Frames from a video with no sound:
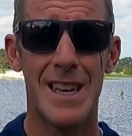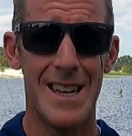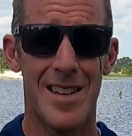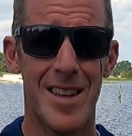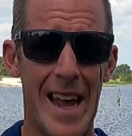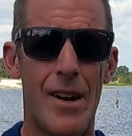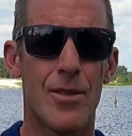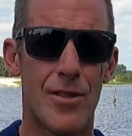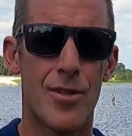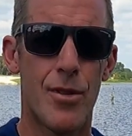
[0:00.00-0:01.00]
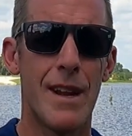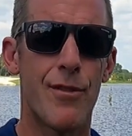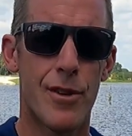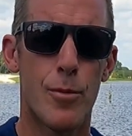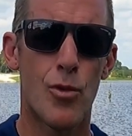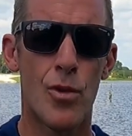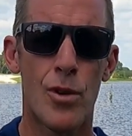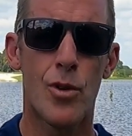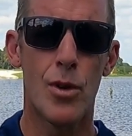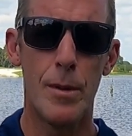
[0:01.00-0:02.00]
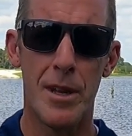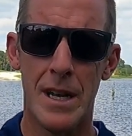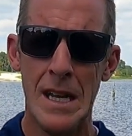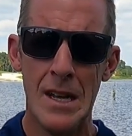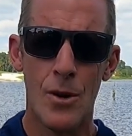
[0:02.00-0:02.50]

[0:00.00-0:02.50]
kits out straight from Royal Caribbean.